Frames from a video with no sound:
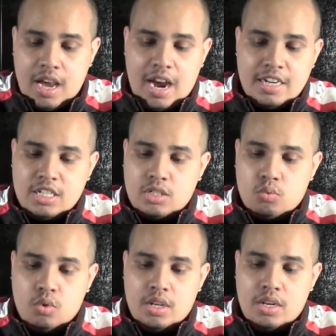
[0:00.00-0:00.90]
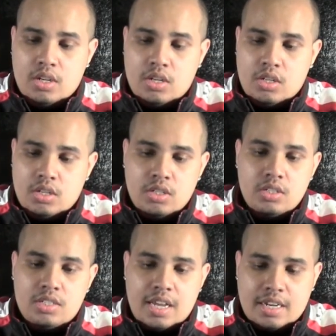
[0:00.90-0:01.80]
I just would
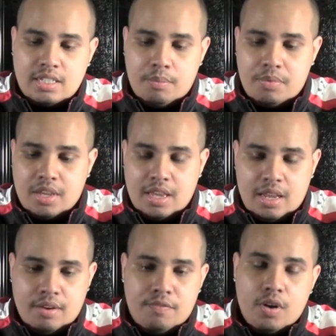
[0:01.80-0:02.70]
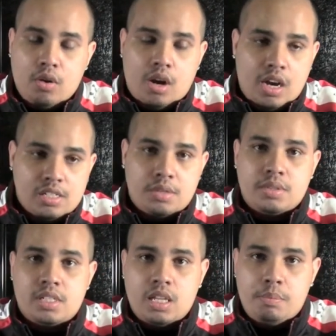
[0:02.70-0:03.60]
text something and the phone constantly
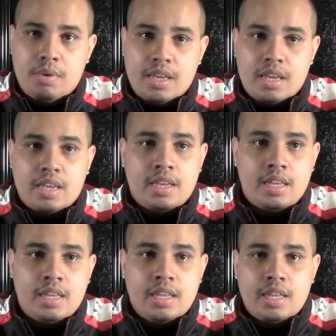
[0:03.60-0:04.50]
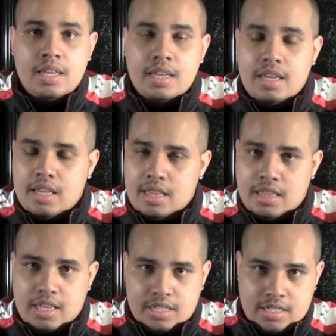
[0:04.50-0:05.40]
was slipping,
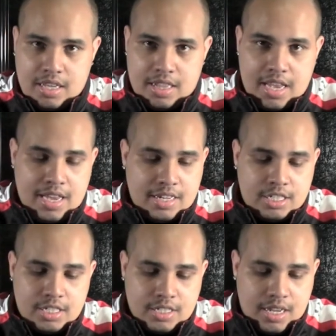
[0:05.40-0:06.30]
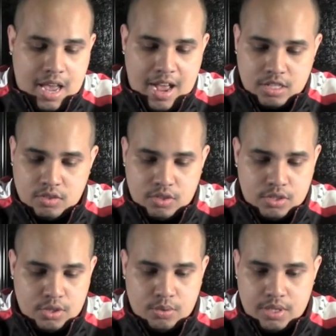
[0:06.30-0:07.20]
things like that. It's just a hassle to
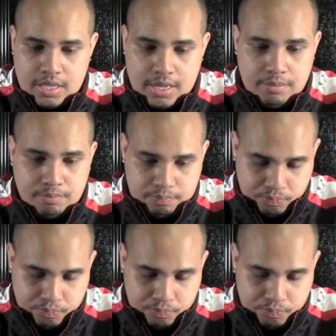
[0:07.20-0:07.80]
do with it.